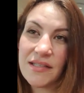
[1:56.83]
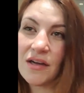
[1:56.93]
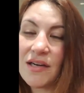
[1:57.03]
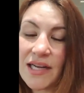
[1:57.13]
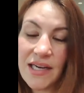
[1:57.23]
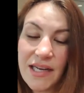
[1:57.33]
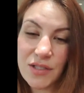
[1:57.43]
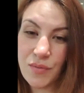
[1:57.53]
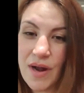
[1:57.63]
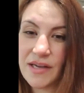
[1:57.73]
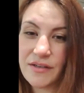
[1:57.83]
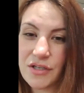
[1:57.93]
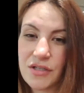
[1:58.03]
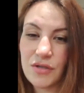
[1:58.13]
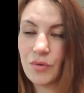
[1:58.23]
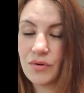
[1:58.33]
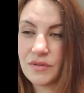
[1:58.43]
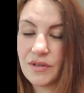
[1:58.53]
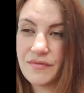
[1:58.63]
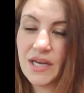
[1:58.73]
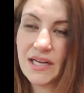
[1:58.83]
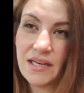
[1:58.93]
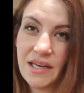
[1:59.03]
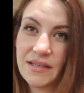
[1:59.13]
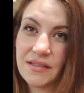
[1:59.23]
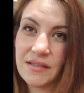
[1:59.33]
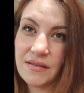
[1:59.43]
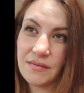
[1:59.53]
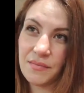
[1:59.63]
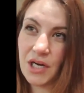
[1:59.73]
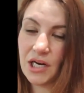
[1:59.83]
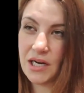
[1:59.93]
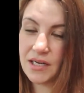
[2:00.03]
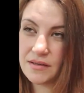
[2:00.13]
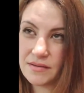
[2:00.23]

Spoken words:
Not 90 days running, just a total of 90 days, period.